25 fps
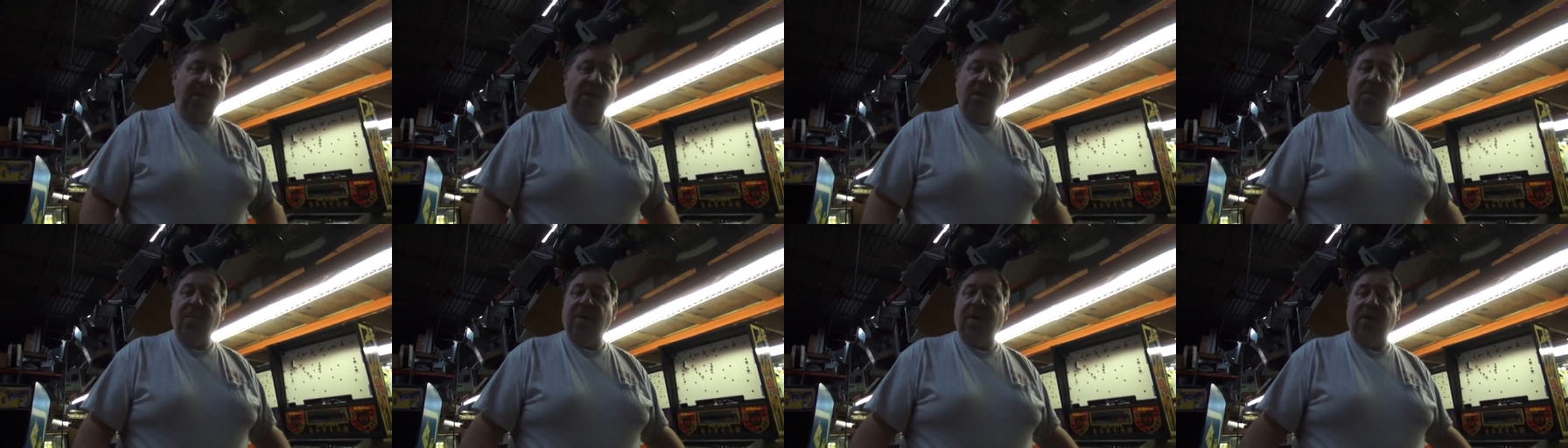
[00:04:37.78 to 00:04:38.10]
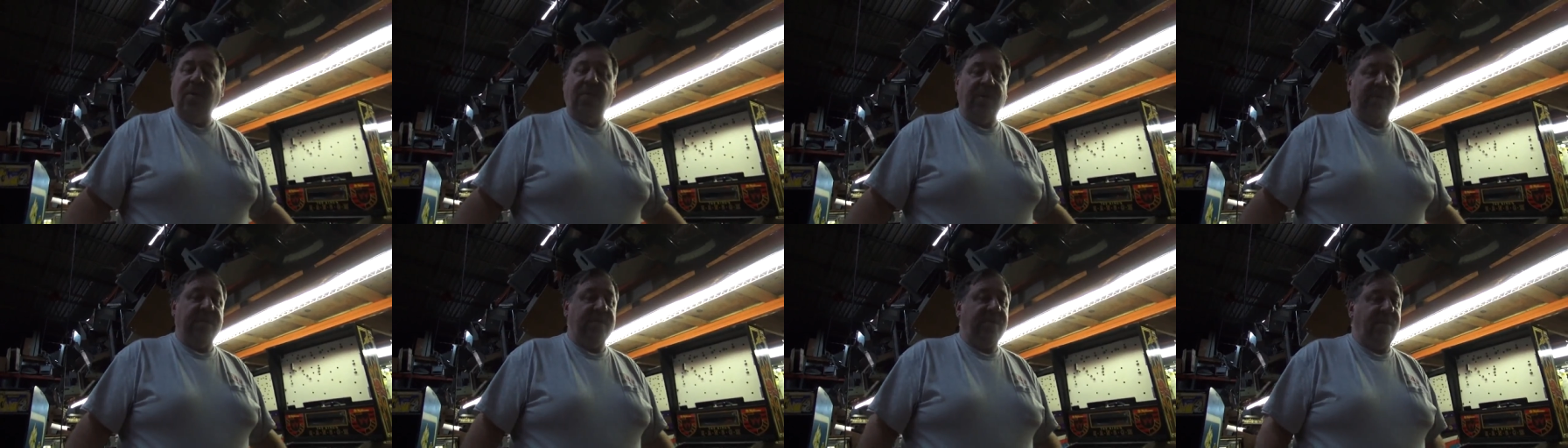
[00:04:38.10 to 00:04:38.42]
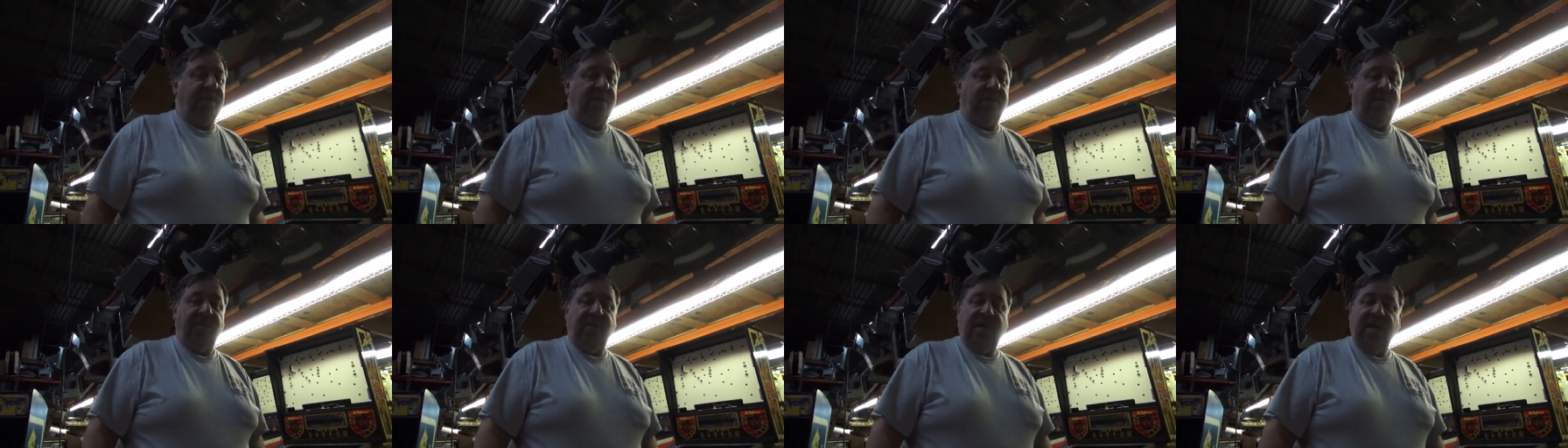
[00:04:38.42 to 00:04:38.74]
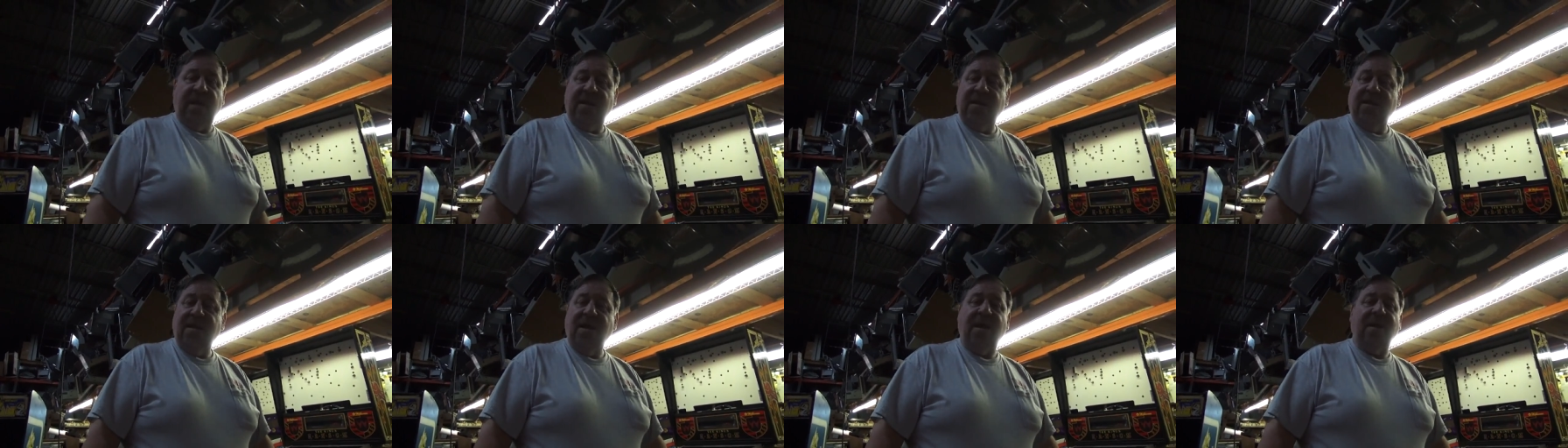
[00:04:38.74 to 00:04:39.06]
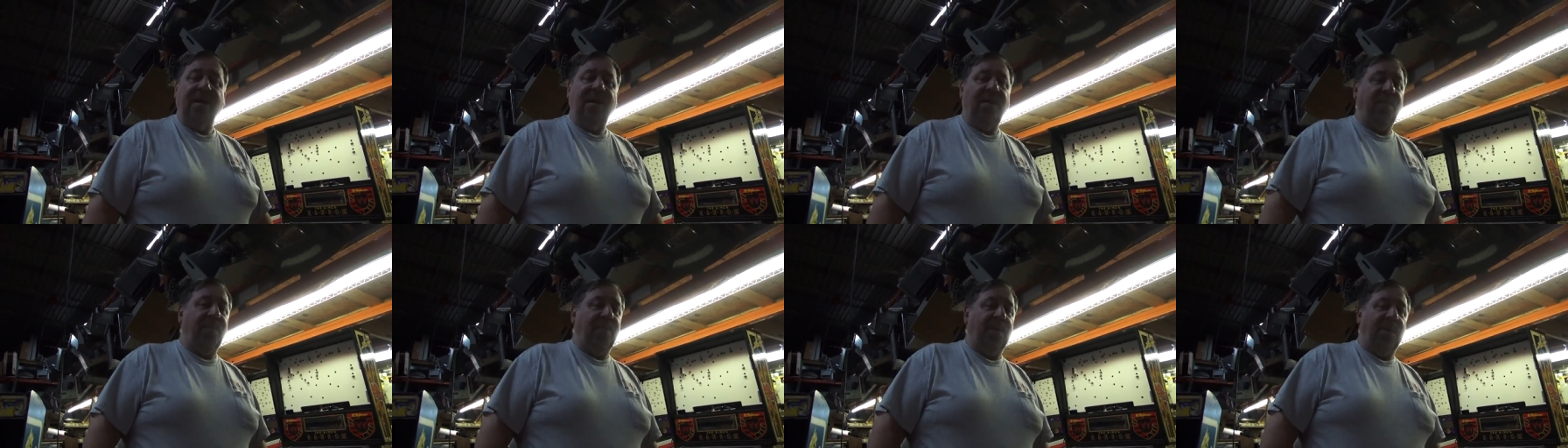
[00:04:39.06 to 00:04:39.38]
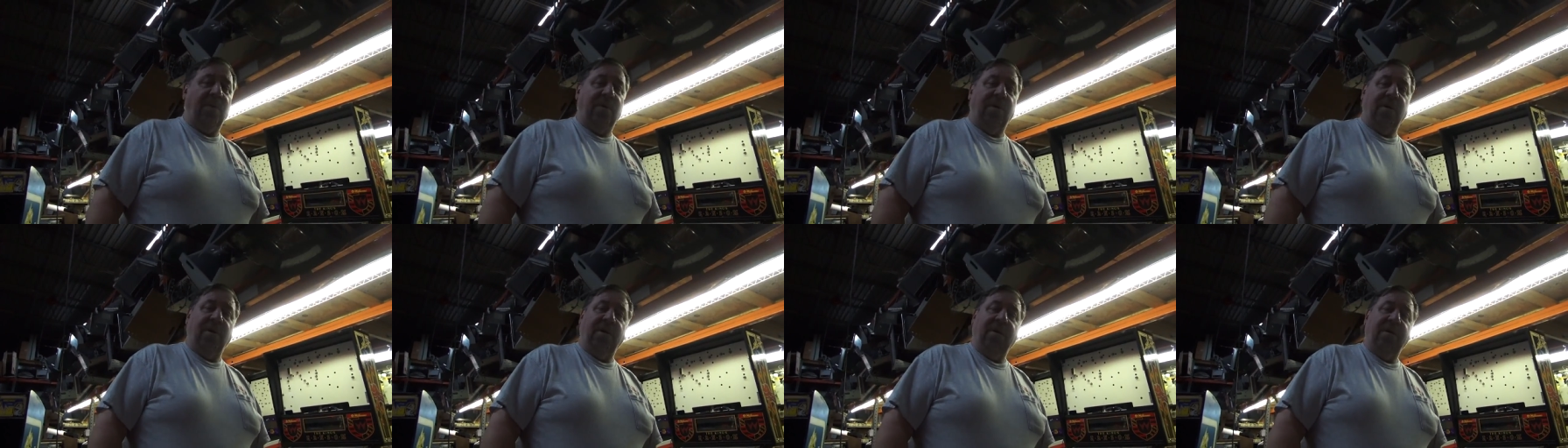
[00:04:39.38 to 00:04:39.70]
Nobody wants to do that, not in a
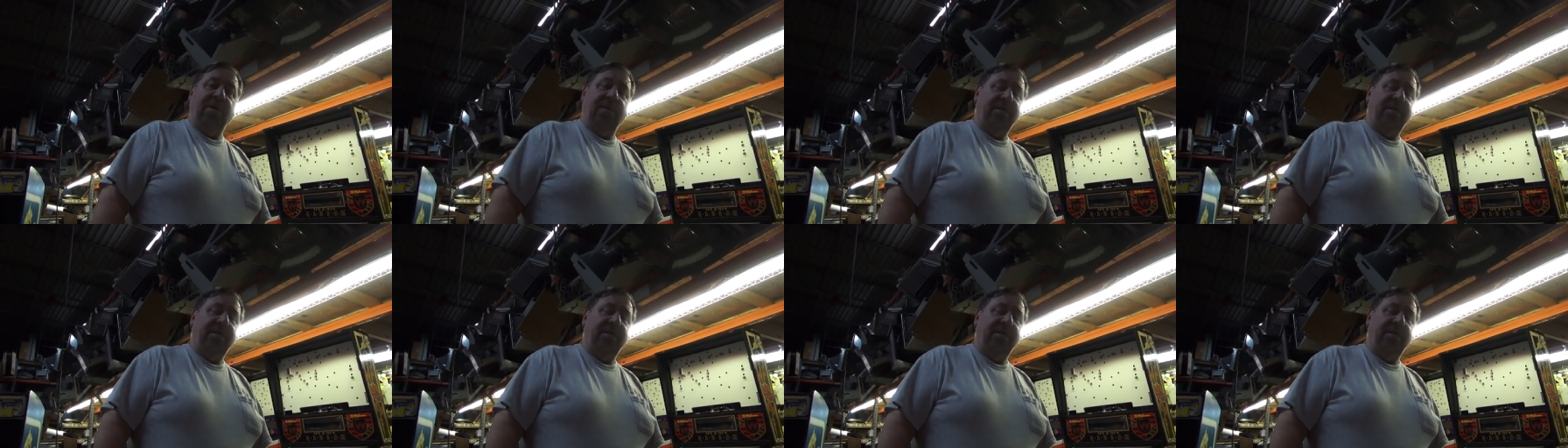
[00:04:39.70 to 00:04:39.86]
bar.